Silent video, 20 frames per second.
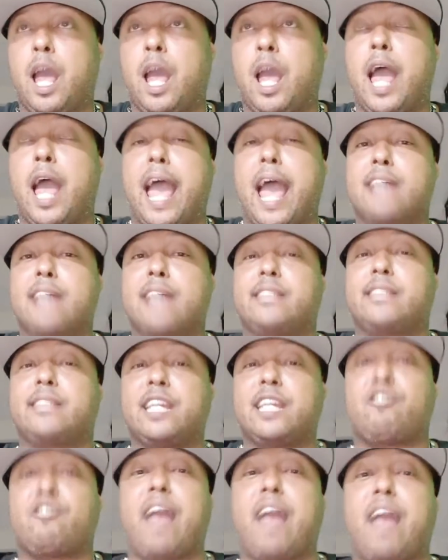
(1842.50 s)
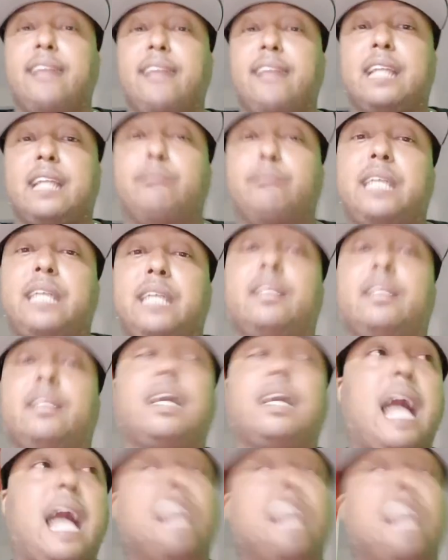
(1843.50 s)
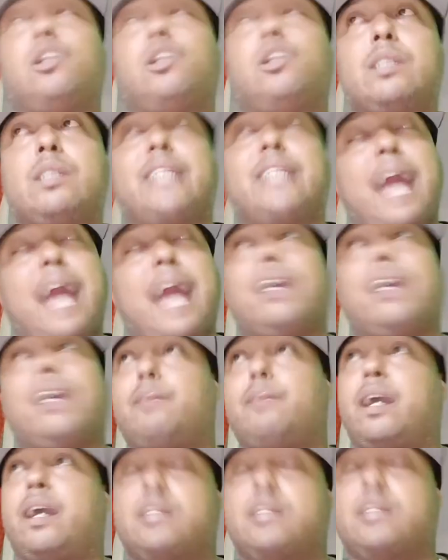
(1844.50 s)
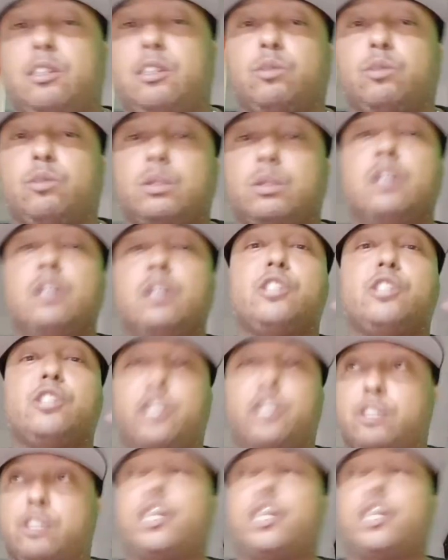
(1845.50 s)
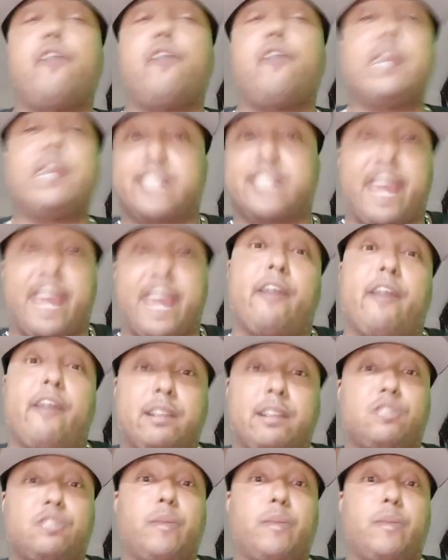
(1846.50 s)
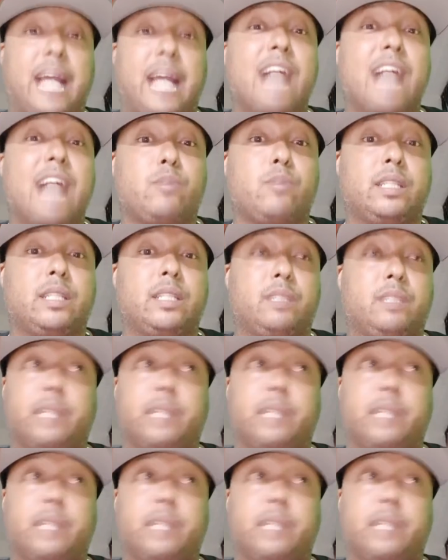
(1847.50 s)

as things are ending, I'm telling the guys, "Yo, let's get out of here, man," because security's scared that so many guys were into,